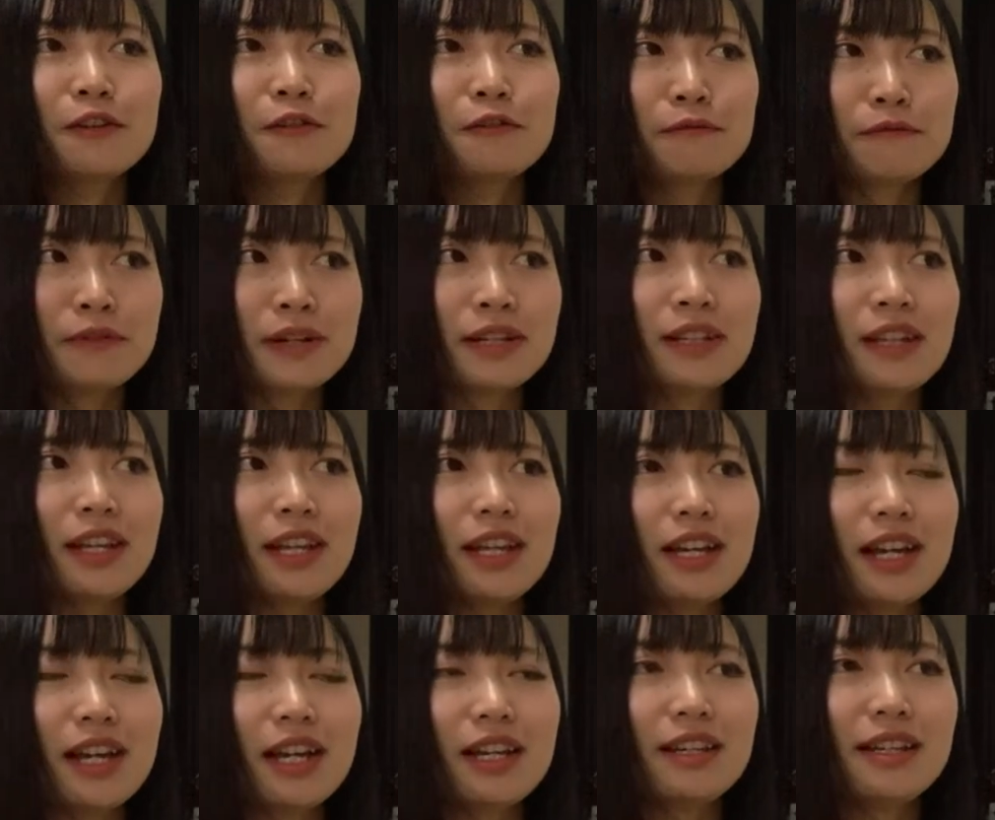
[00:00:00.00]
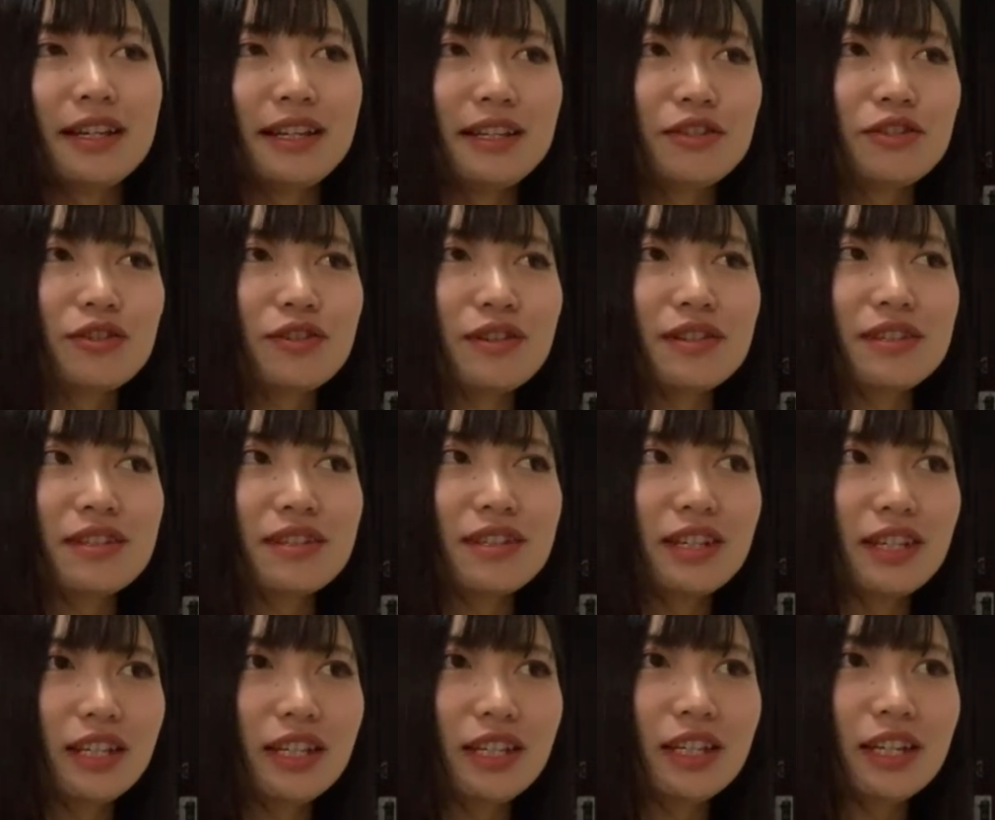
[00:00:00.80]
funny and
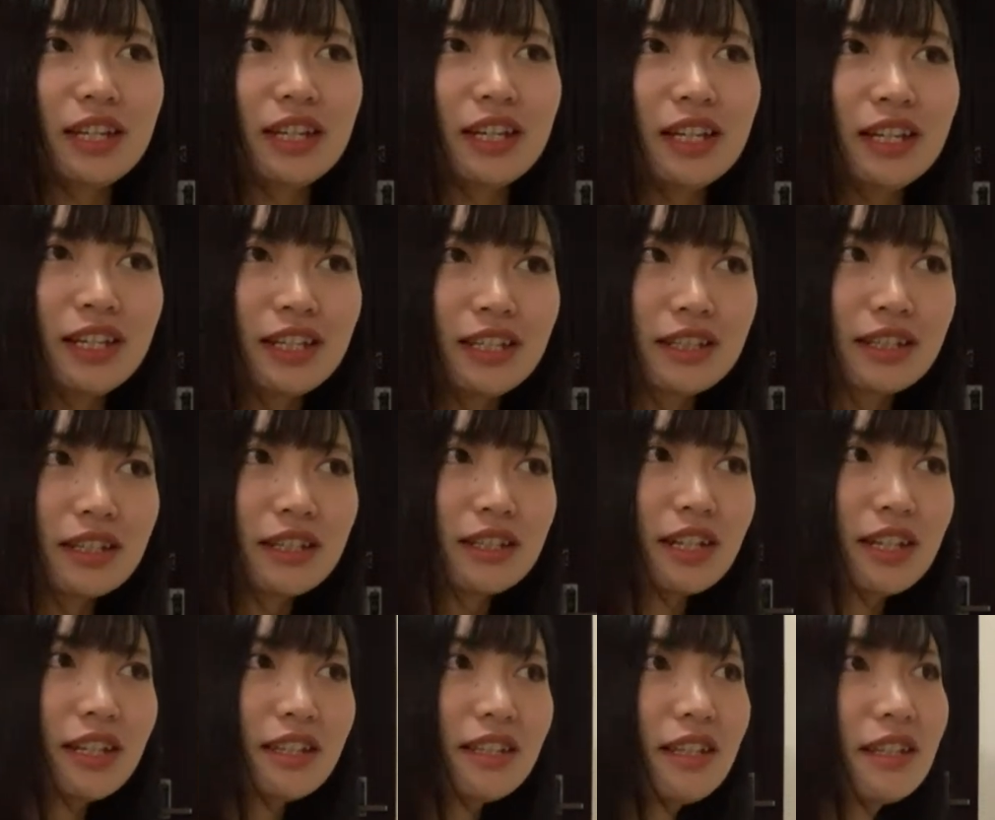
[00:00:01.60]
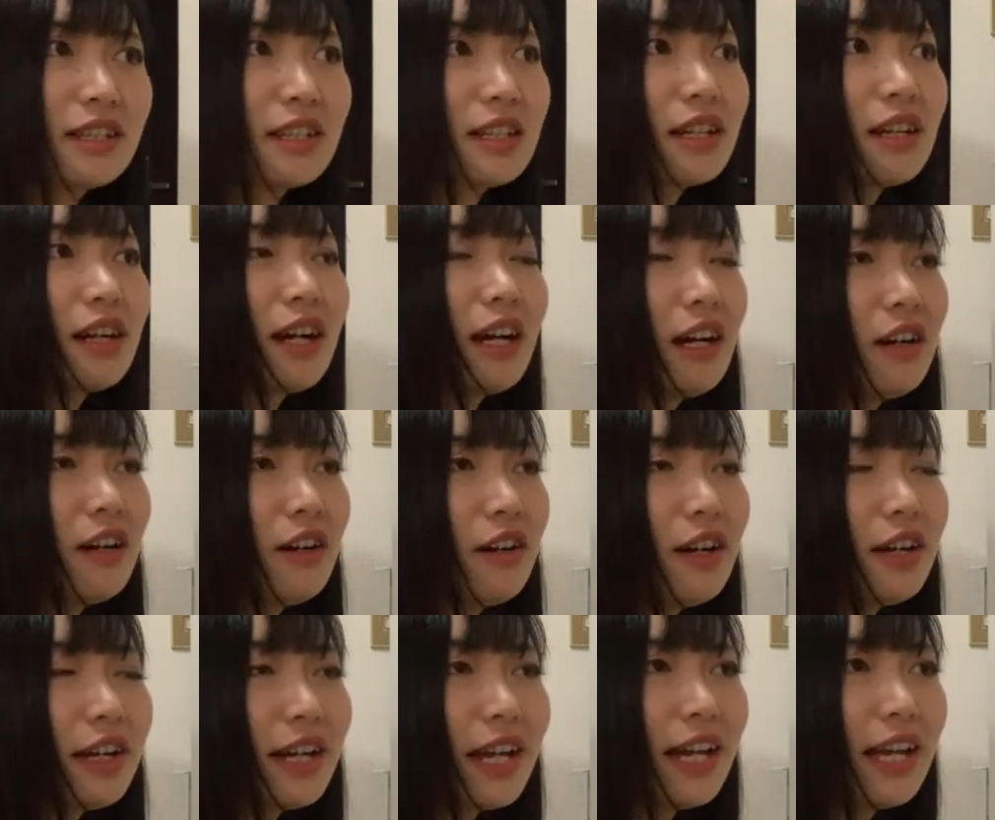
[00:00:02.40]
interesting. Sometimes it's like,
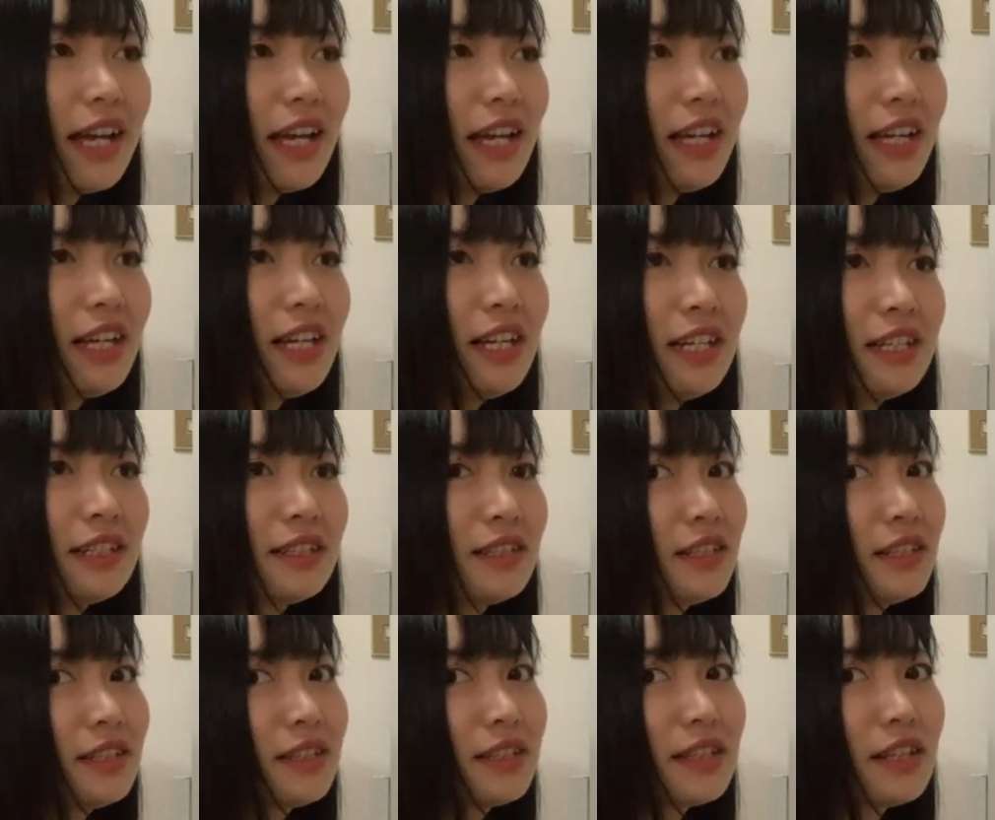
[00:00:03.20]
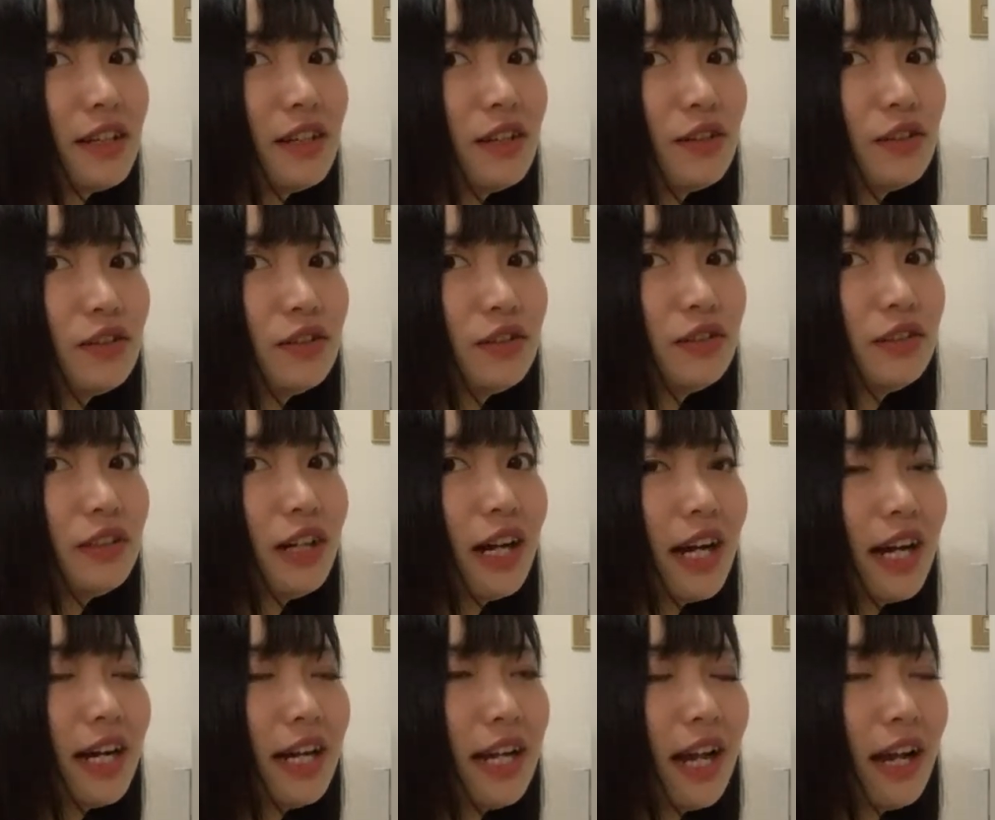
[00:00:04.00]
oh, okay, so
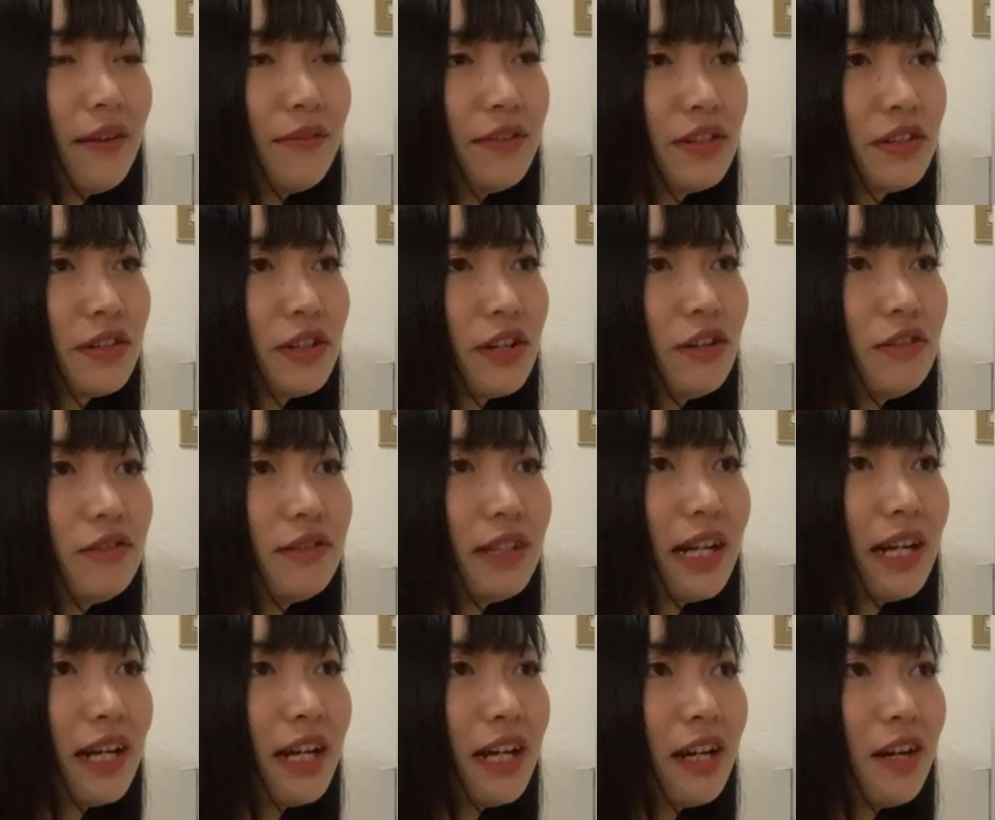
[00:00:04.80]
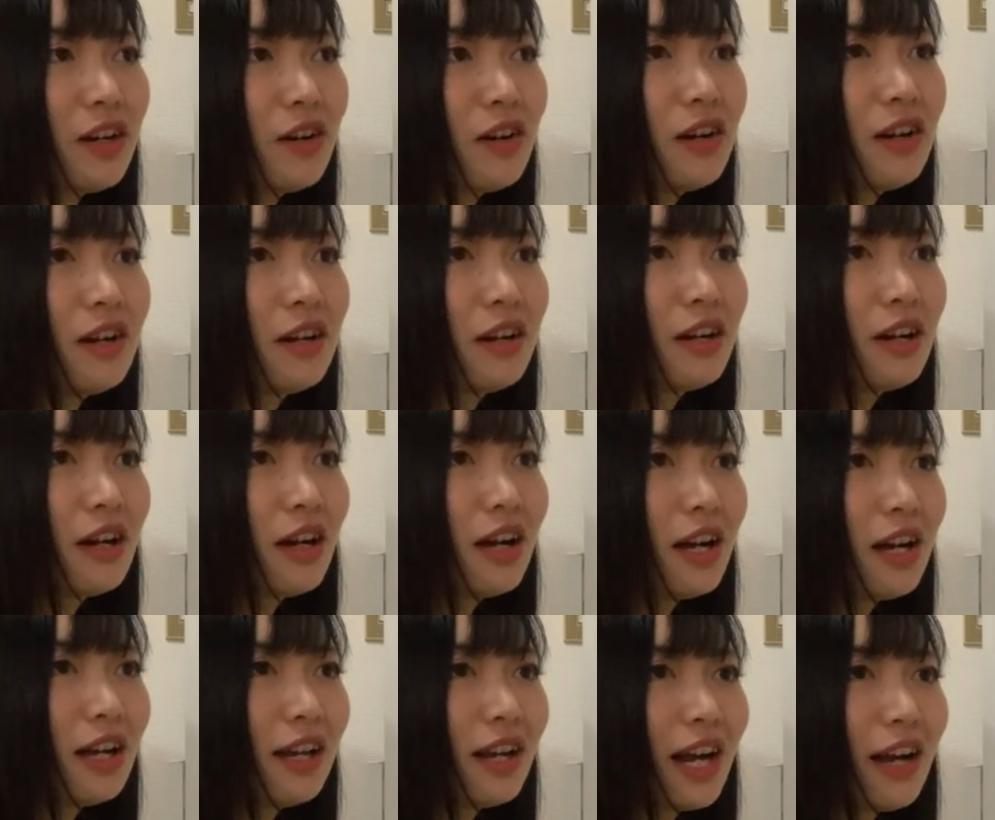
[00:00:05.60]
I have to go now.
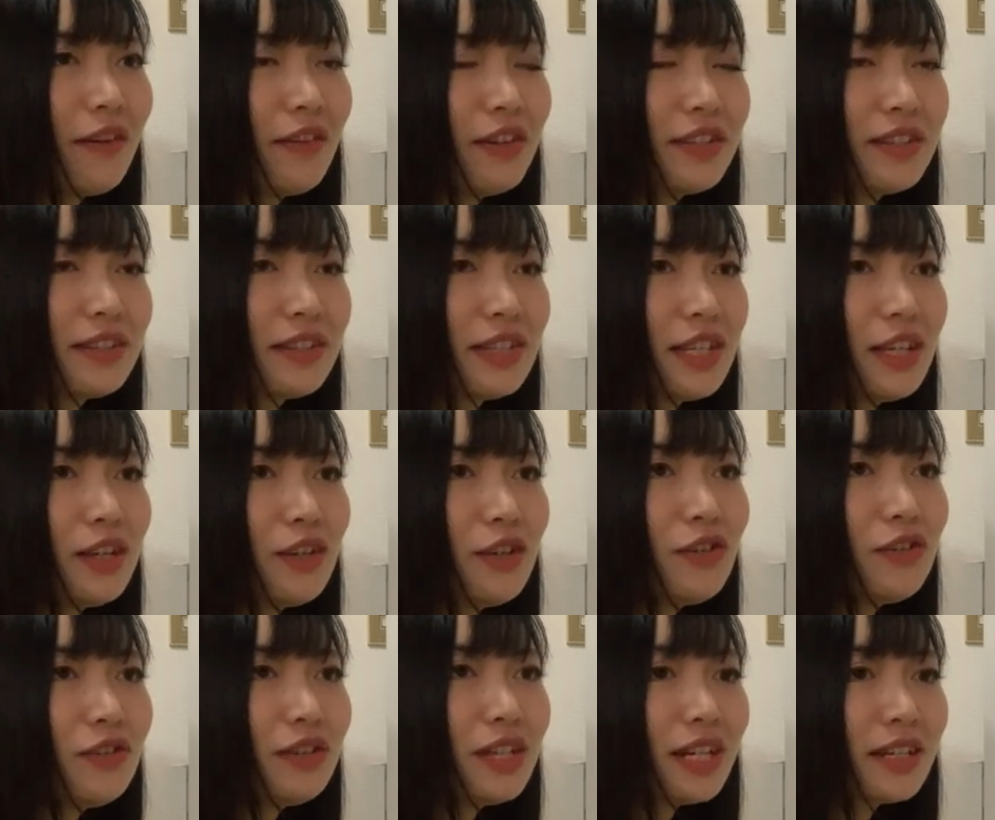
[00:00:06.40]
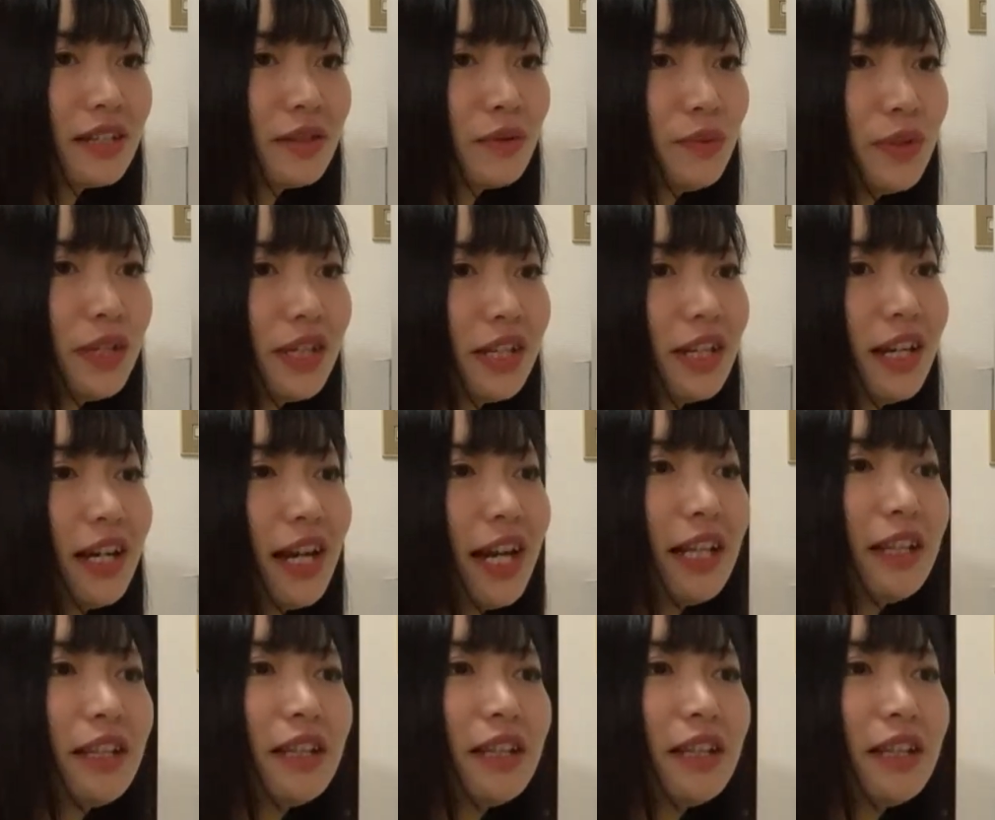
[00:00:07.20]
I will see you next week.